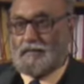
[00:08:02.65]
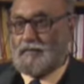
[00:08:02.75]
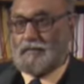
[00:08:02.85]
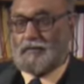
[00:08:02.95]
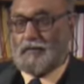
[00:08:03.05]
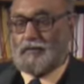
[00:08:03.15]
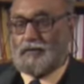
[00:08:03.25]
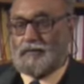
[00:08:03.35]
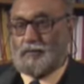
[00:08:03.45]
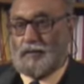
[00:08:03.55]
We were going to
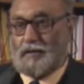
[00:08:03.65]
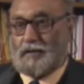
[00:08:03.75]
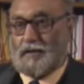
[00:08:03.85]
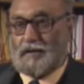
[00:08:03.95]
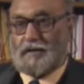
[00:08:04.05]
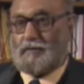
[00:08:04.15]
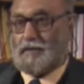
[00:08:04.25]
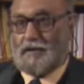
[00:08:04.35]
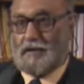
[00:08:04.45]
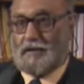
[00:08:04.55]
exploit that, and we
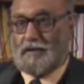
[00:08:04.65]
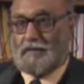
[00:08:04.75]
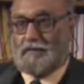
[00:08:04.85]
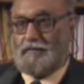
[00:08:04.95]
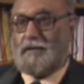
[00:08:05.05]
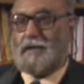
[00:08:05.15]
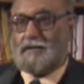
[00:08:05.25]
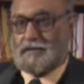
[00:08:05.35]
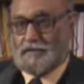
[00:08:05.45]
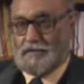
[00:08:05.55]
did, very
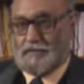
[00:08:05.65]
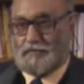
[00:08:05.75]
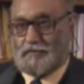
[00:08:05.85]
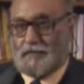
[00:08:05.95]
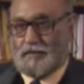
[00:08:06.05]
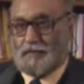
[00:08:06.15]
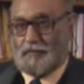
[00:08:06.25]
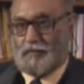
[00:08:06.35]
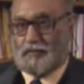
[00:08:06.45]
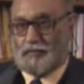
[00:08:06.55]
successfully,
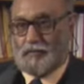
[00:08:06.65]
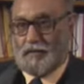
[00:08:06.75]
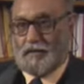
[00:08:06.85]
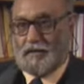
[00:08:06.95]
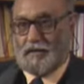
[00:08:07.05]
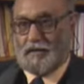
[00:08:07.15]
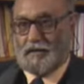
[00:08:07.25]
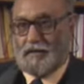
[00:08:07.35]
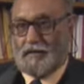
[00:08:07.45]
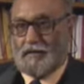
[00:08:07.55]
both Usmani and I.
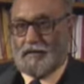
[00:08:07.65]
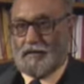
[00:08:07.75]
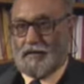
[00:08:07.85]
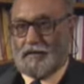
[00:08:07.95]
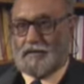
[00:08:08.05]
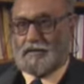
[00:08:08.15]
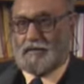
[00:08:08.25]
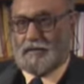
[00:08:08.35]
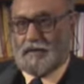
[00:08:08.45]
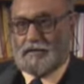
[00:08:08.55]
And that's our
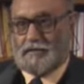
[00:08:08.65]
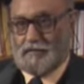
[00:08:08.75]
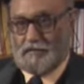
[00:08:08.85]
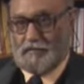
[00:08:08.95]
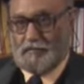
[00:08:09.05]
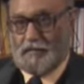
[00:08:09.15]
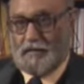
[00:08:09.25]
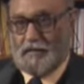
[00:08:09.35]
greatest achievement.